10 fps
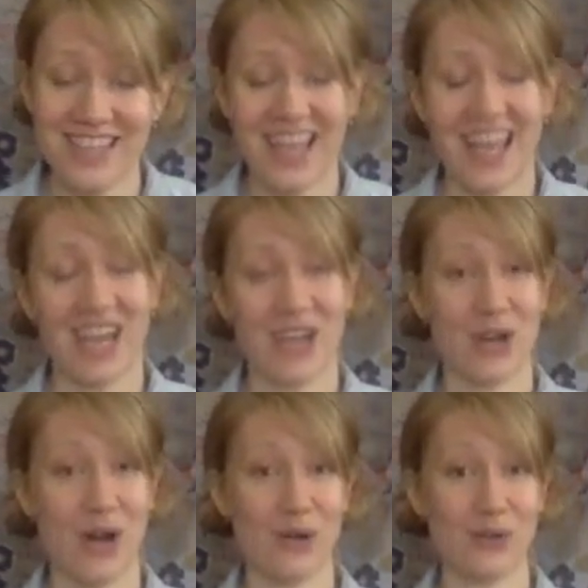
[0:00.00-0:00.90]
It
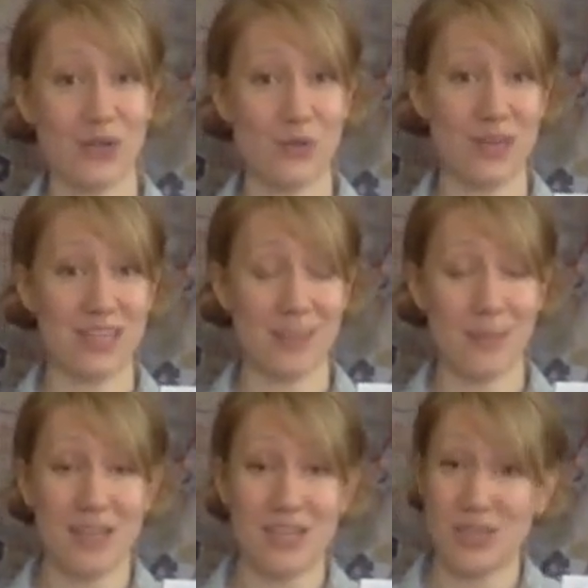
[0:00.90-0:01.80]
could also be
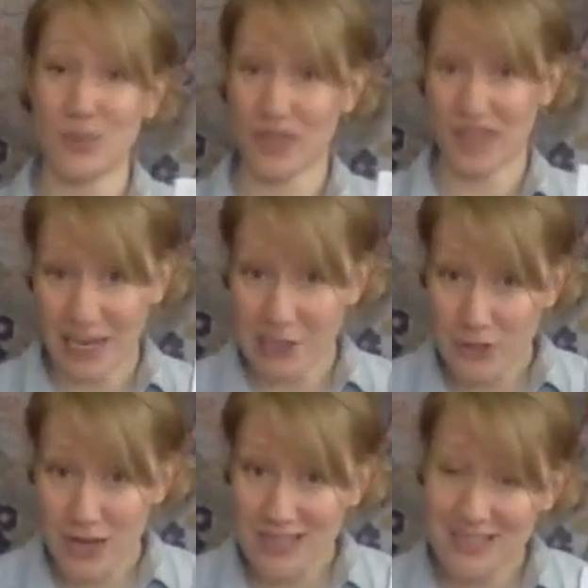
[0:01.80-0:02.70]
something to do with an
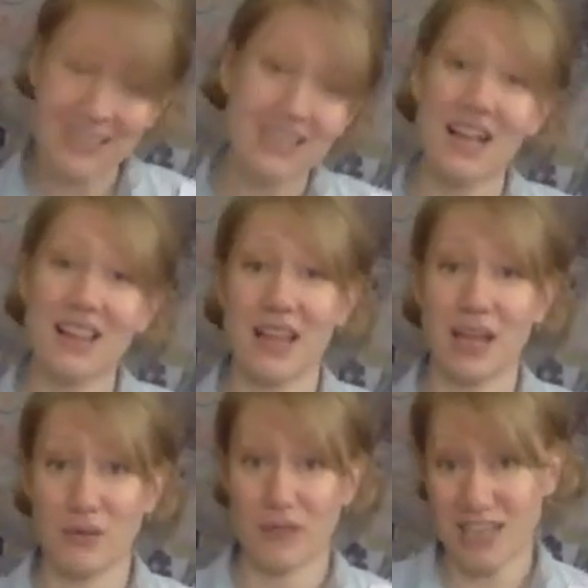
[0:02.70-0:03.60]
interest,
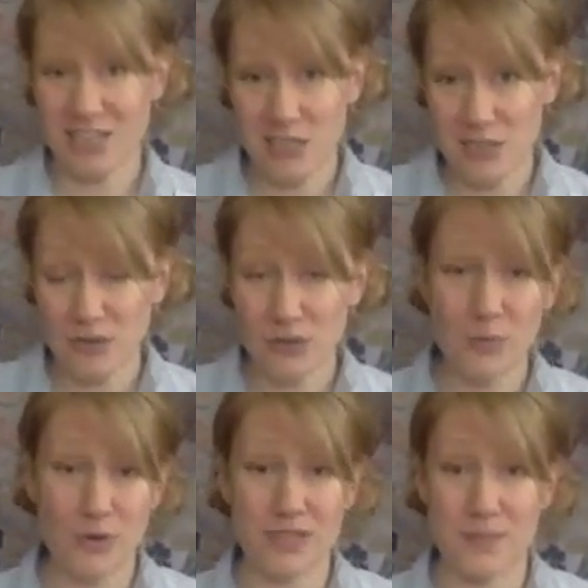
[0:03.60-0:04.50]
like a religious
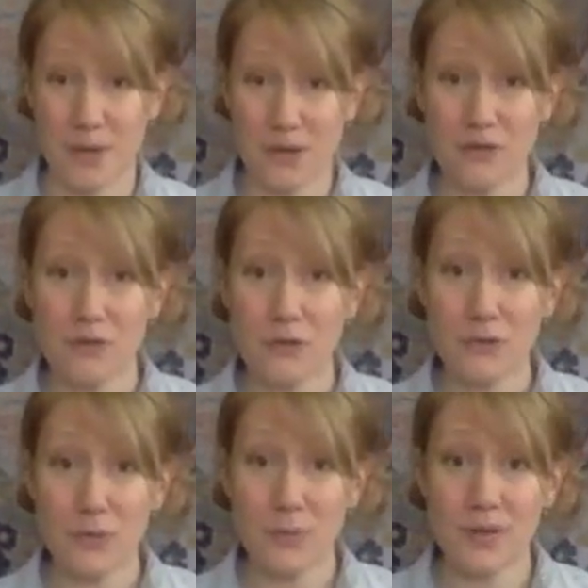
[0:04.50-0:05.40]
group or a spiritual
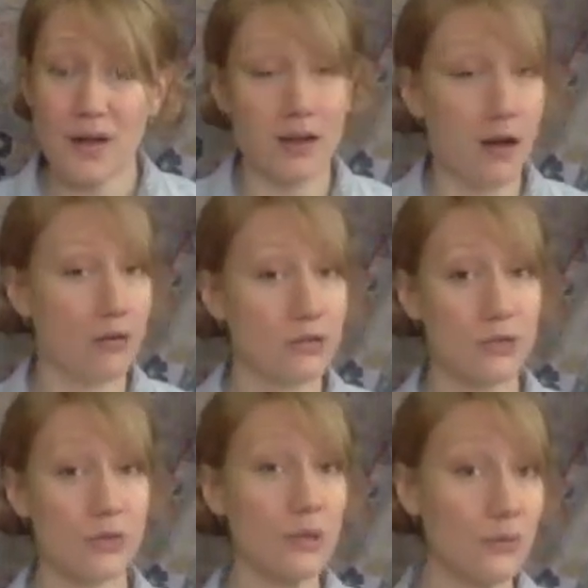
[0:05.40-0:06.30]
group, a
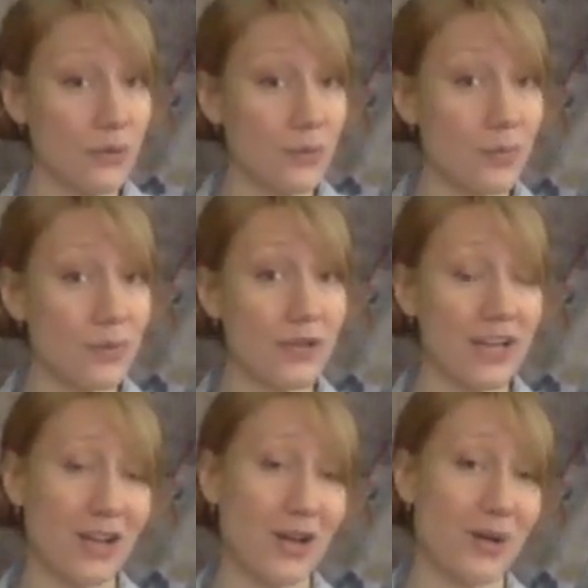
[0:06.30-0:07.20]
cultural group.
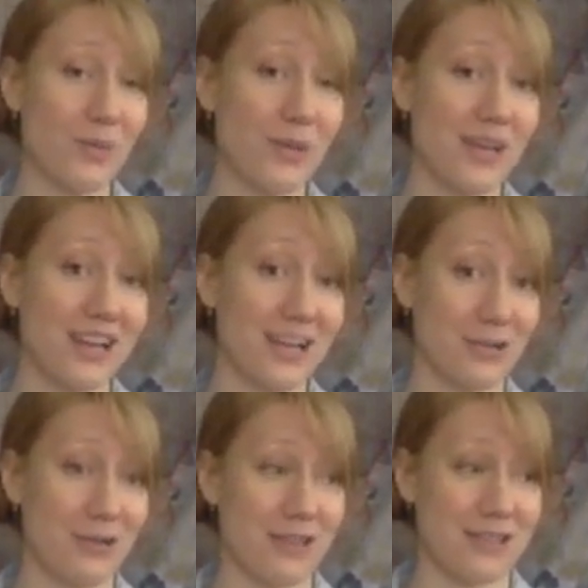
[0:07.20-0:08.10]
It could be an
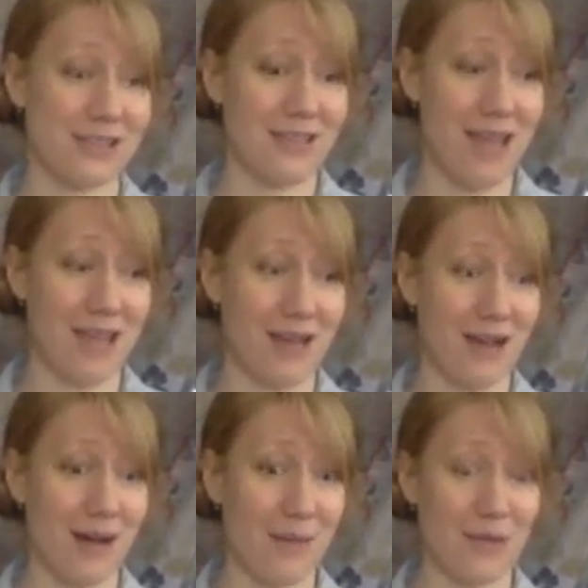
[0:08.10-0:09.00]
interest like
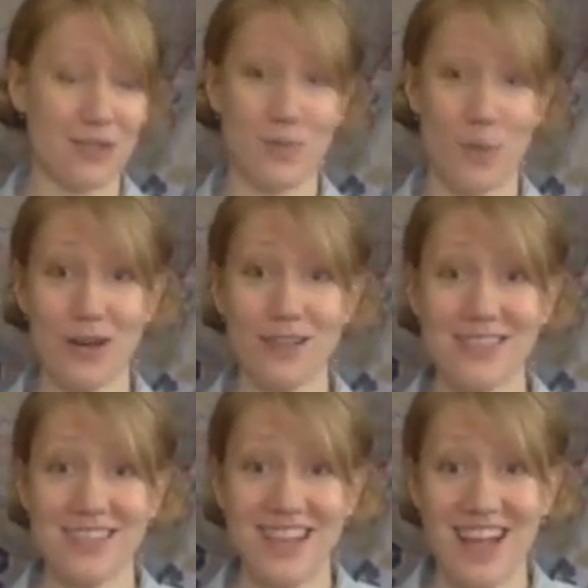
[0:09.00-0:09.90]
a sport
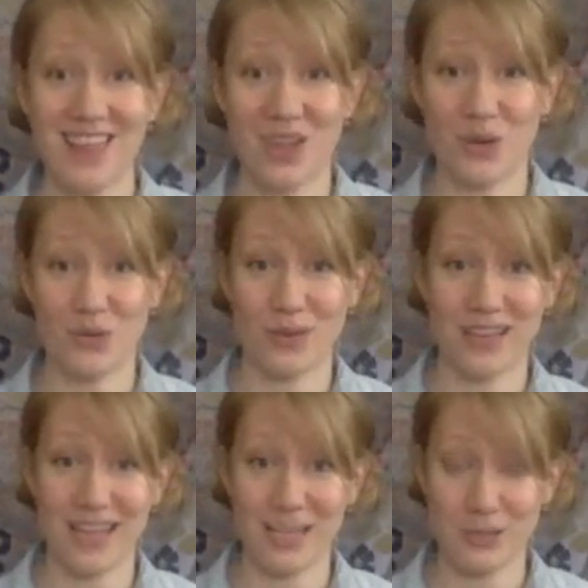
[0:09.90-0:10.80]
that you're
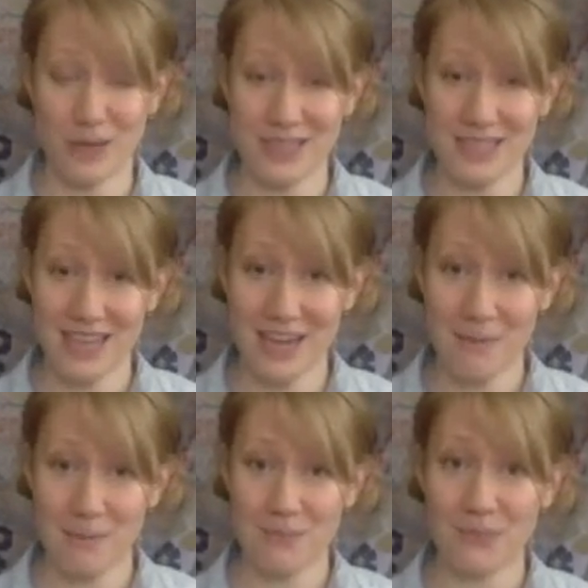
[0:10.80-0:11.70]
really interested in.
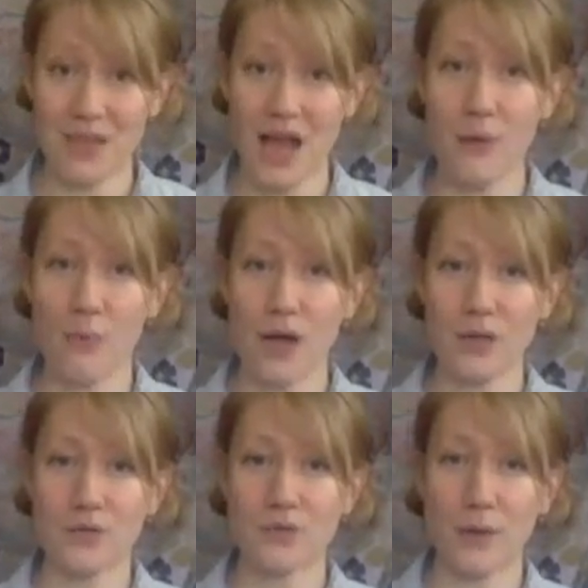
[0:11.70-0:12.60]
I want
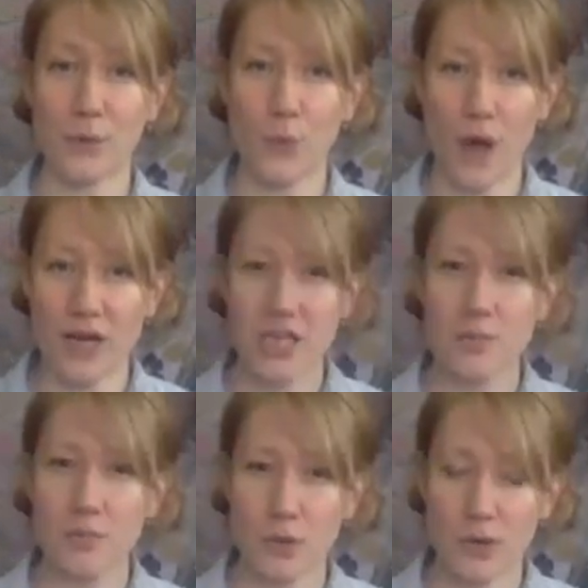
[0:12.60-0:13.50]
you to write one
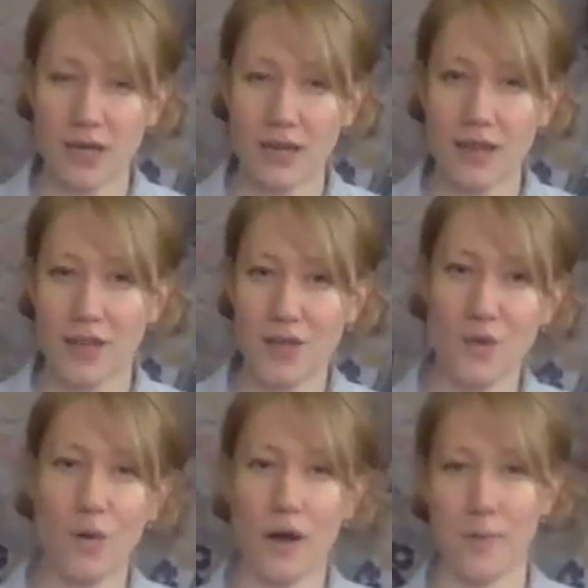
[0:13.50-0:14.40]
community that
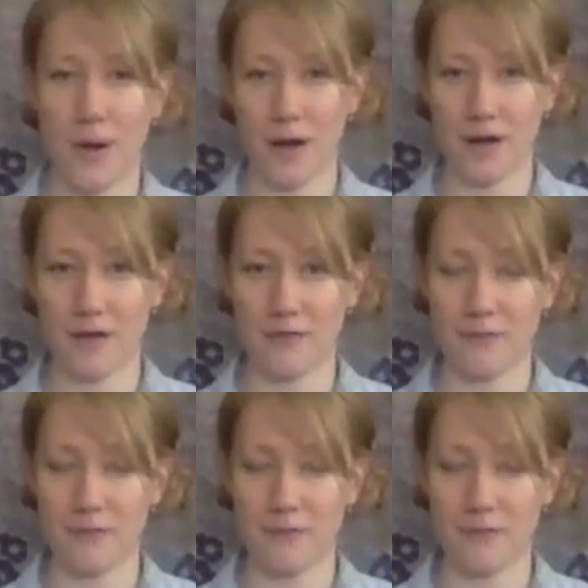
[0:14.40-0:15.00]
you are a part of.